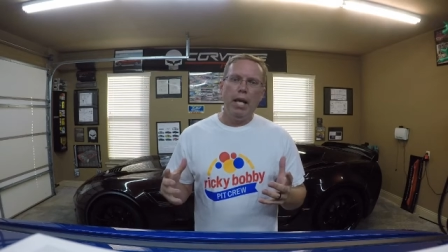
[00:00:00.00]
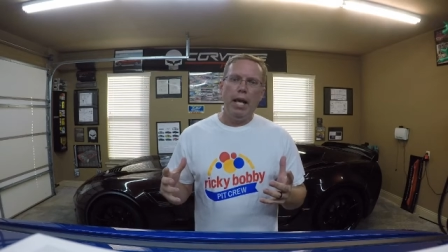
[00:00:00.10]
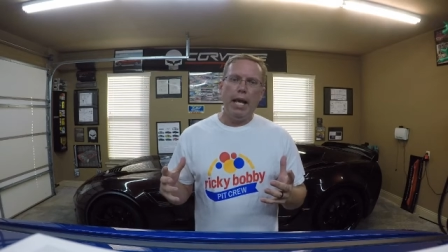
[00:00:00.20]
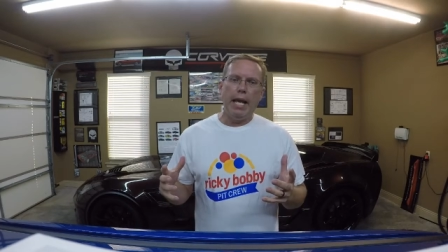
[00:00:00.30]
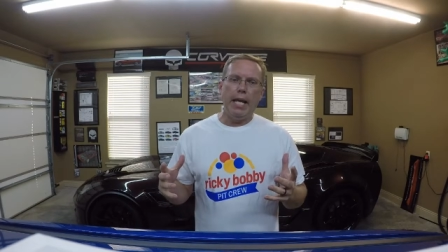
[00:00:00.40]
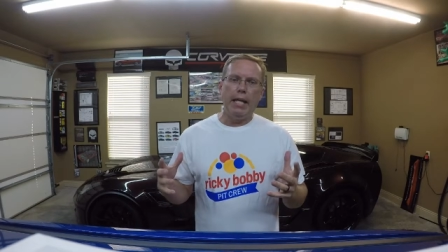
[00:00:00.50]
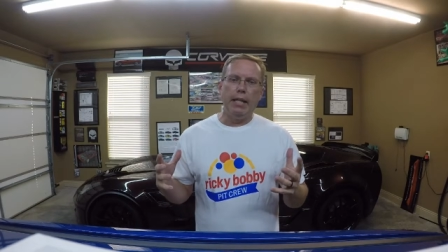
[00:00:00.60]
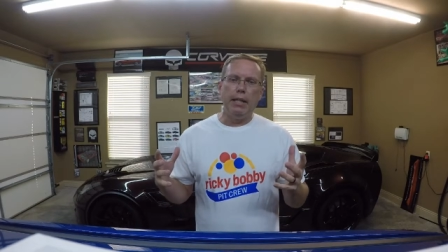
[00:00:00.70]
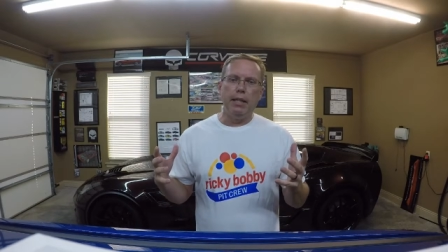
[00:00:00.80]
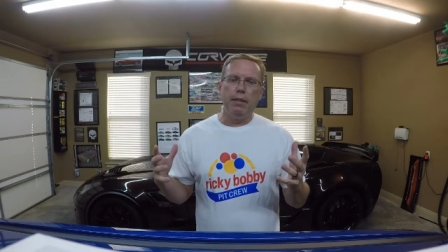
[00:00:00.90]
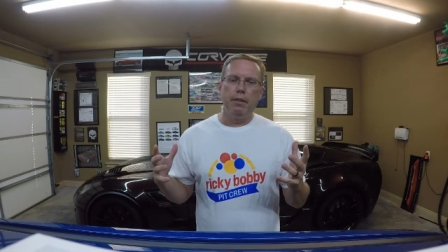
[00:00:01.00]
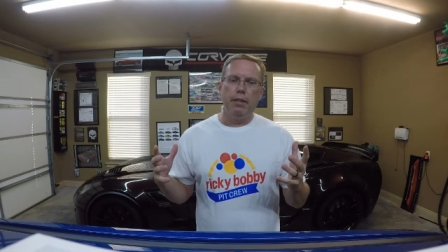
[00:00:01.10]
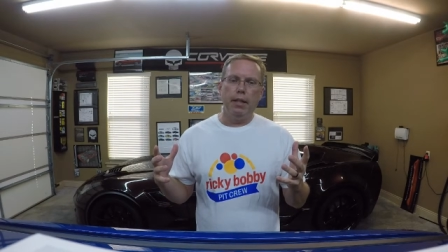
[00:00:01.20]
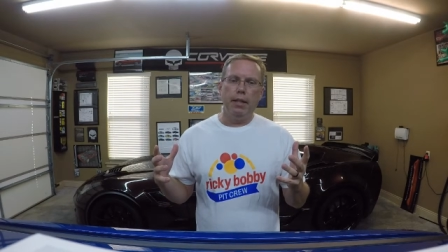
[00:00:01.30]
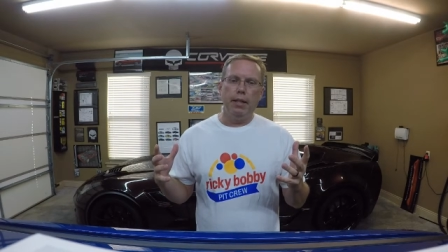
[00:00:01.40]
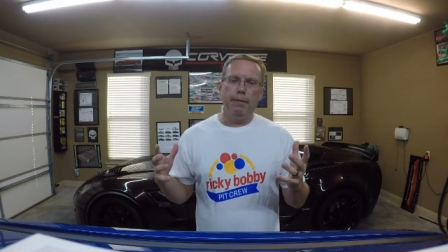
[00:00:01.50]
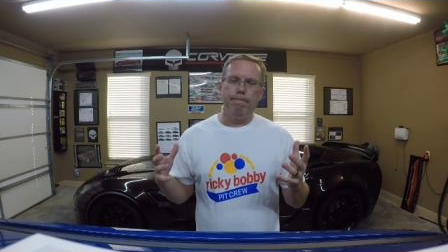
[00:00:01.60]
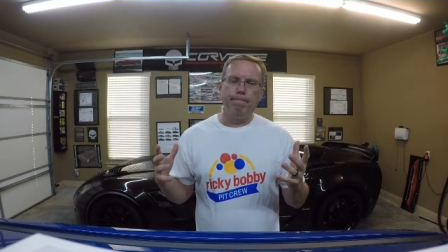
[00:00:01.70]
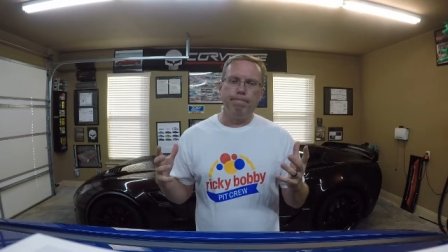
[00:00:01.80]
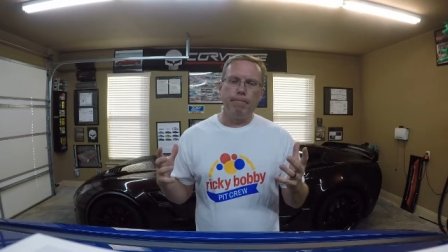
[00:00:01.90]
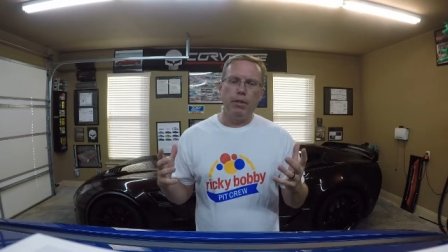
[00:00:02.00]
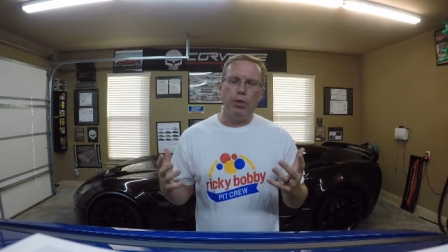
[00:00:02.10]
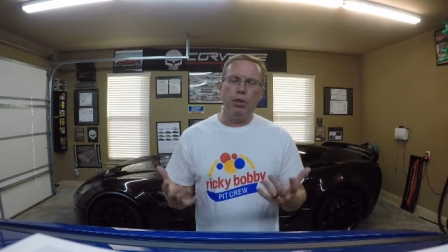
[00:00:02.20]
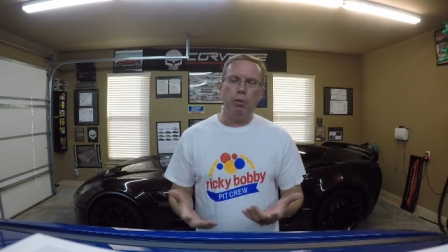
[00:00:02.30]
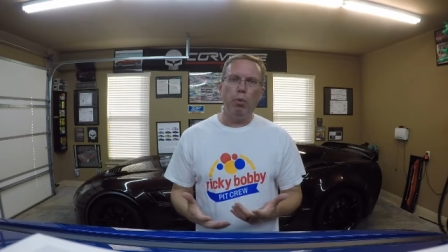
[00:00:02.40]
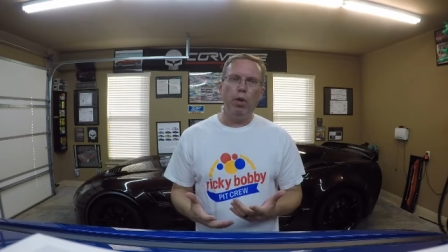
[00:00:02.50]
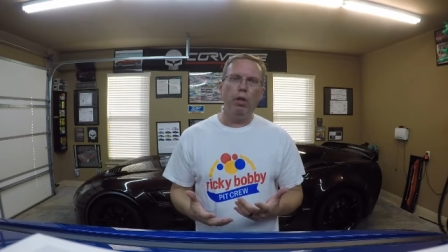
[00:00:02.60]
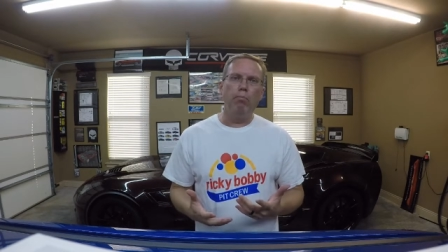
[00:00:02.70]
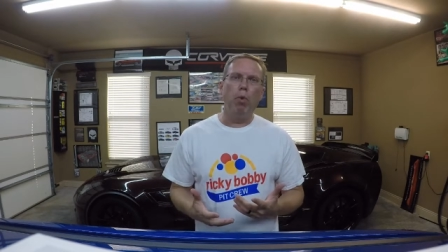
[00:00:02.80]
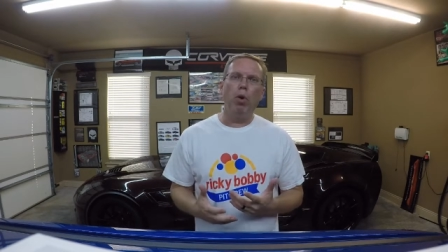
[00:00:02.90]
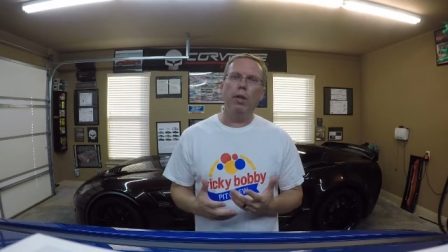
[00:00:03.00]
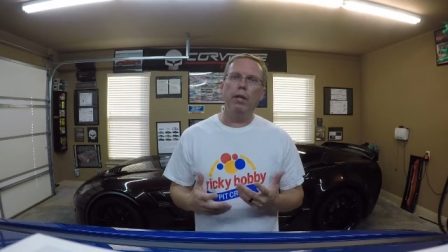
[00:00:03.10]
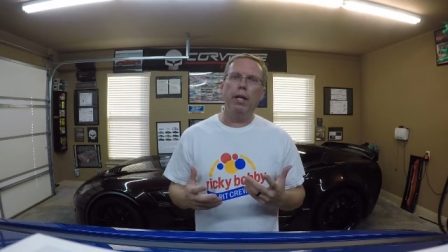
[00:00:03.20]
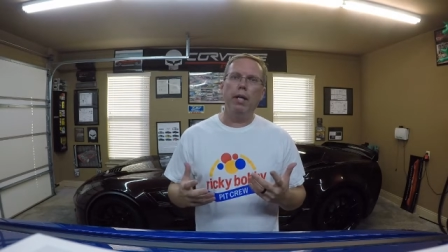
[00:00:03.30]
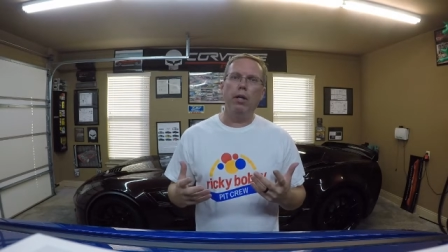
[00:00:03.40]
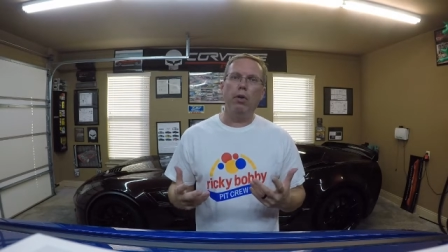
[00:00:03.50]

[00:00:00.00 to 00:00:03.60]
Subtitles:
and a little disappointed in Borla.